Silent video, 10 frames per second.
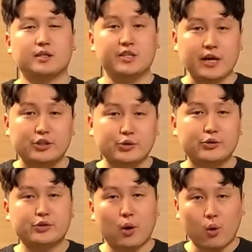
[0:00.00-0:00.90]

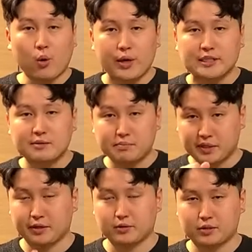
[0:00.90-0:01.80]
Jeju's orange
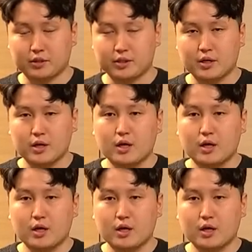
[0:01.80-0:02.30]
peels.